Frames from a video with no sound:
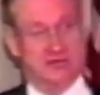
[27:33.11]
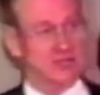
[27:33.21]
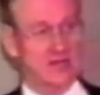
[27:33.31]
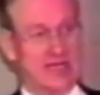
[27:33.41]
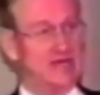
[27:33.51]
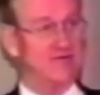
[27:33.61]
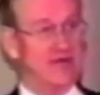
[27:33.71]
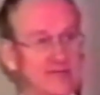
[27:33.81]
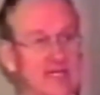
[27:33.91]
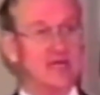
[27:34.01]
You can't even
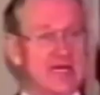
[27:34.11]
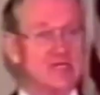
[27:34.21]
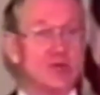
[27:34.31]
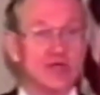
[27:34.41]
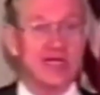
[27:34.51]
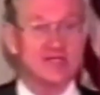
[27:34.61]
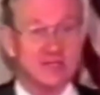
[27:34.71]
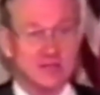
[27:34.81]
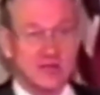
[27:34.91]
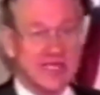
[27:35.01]
find them in the Yellow Pages. What are tax attorneys?